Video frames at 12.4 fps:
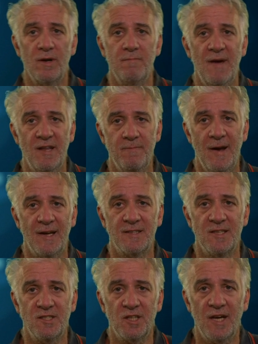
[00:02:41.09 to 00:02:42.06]
in mathematics
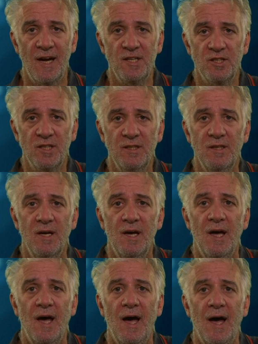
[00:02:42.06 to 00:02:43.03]
education,
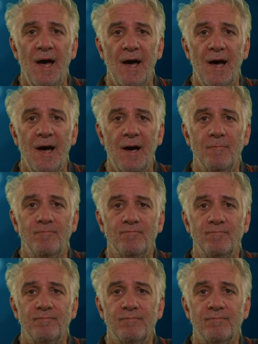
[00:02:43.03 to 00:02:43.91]
and